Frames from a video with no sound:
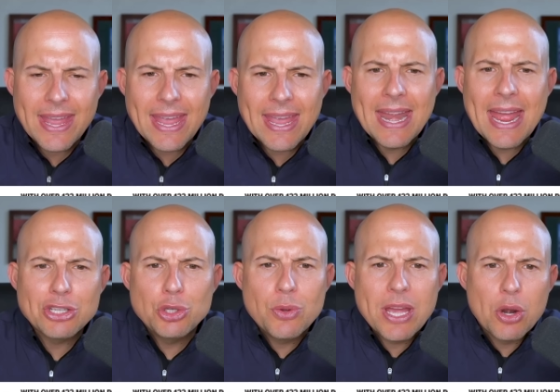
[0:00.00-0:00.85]
And
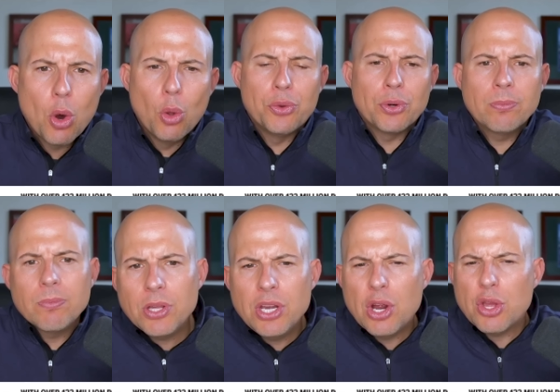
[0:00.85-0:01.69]
as you get older,
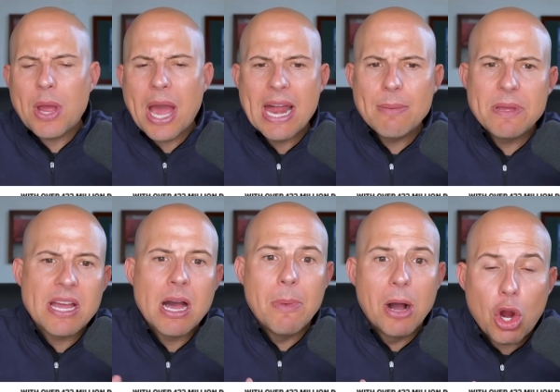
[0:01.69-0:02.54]
you know, you kind of
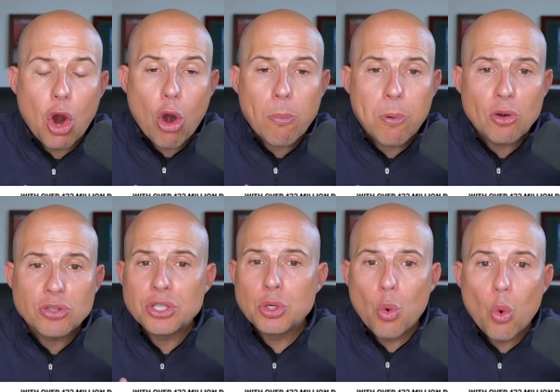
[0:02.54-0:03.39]
become a car
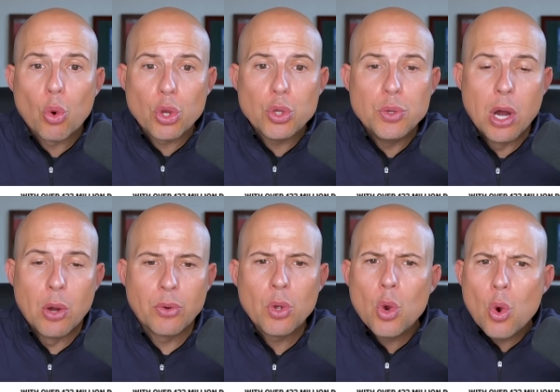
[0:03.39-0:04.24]
person or you don't.
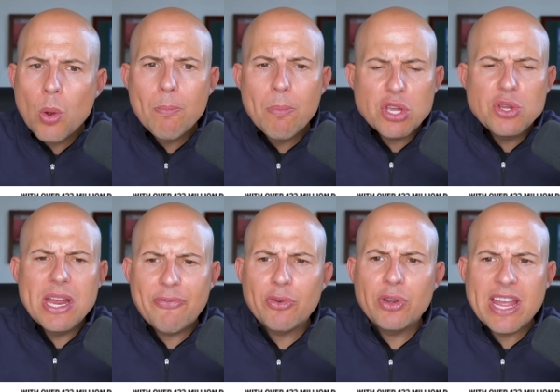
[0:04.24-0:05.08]
But you
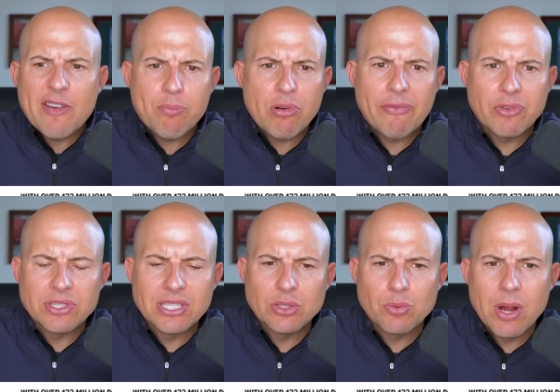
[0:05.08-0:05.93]
definitely have
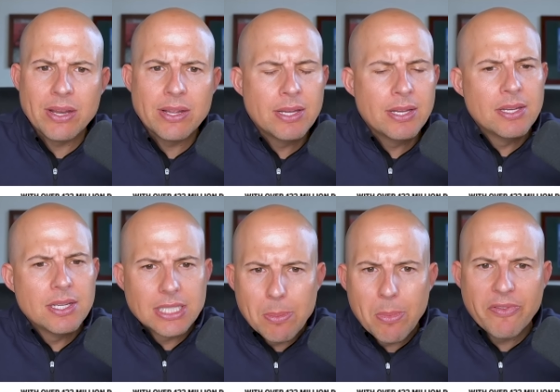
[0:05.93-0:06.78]
preferences, right?
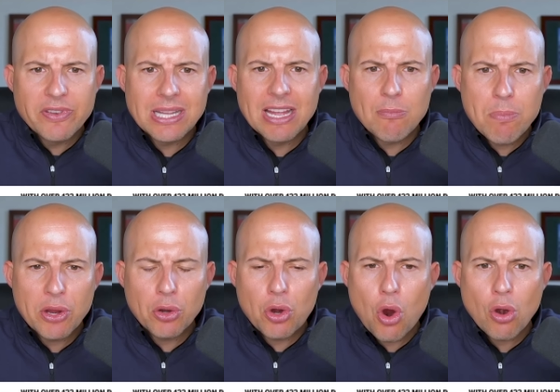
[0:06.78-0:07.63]
Some of us like
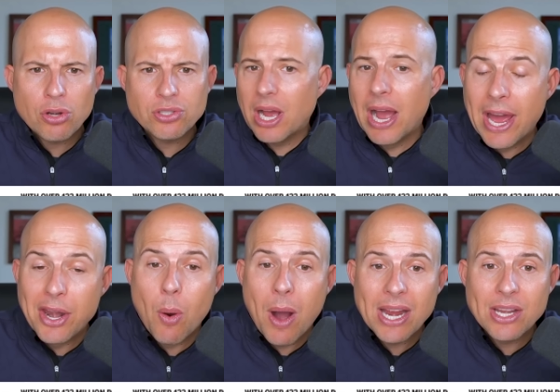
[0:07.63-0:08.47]
bigger cars. I,
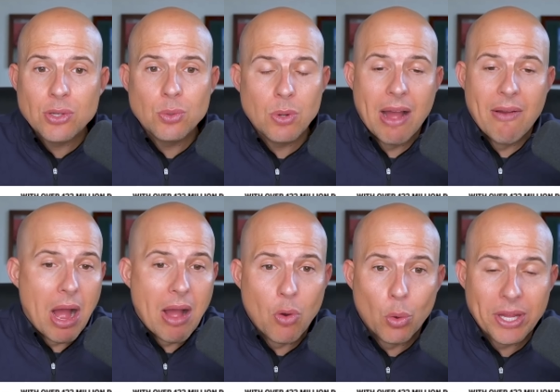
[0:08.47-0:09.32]
know I do. I've,
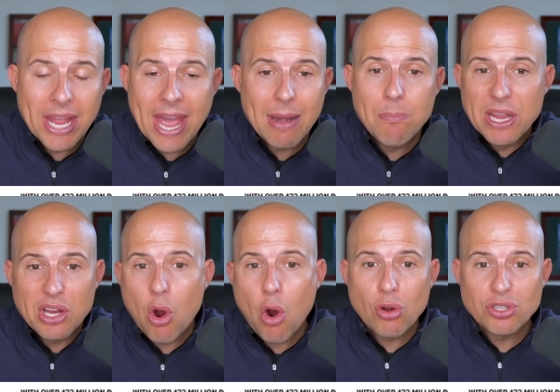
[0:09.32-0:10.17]
I've only had big
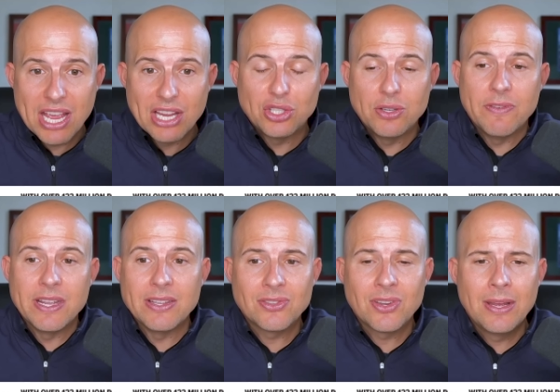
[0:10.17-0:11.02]
cars,
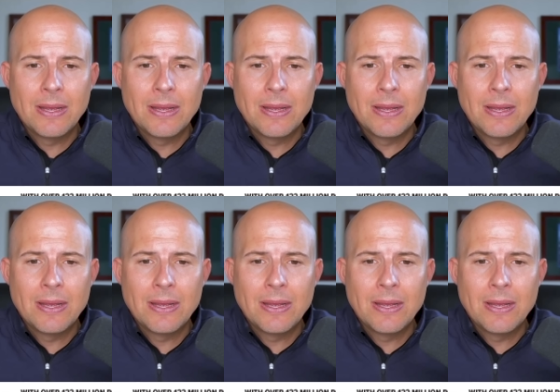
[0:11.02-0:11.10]
SUVs.